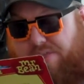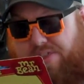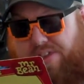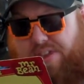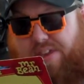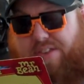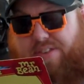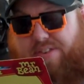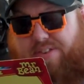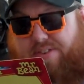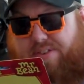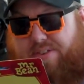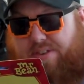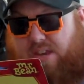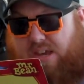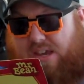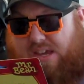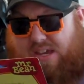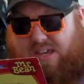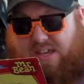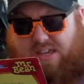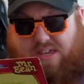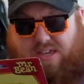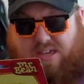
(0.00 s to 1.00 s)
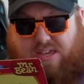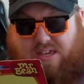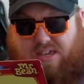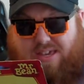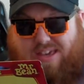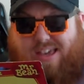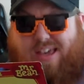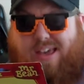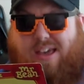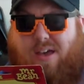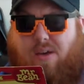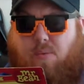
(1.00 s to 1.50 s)
This
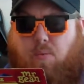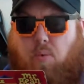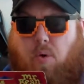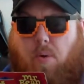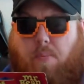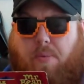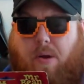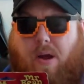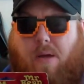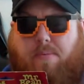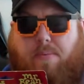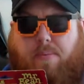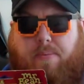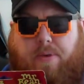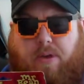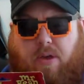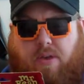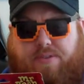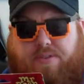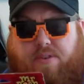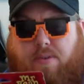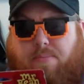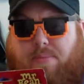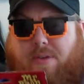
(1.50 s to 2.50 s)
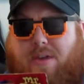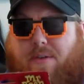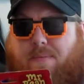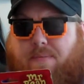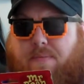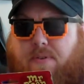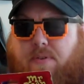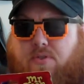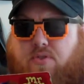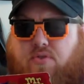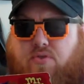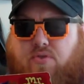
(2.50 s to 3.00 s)
will probably also be up
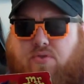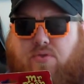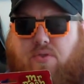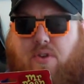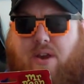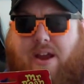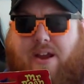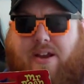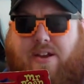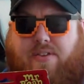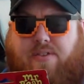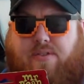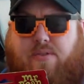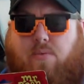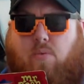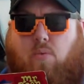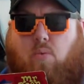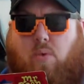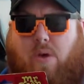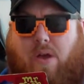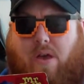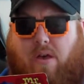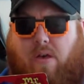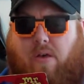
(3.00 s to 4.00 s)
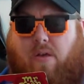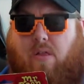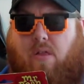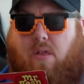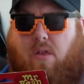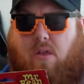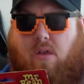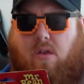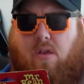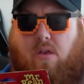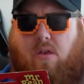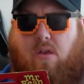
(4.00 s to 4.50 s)
for trade as well.
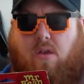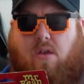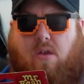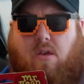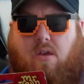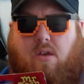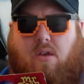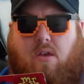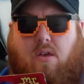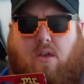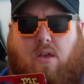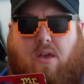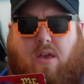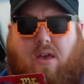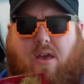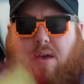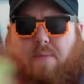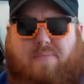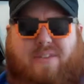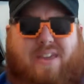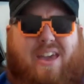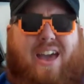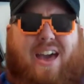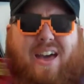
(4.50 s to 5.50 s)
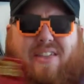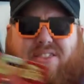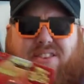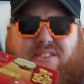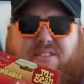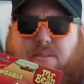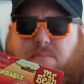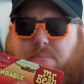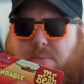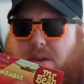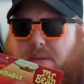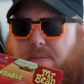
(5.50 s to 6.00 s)
Yeah,
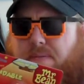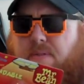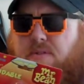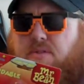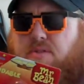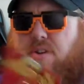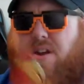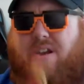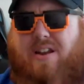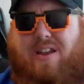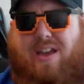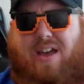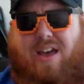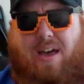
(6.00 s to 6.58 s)
this will be up for trade.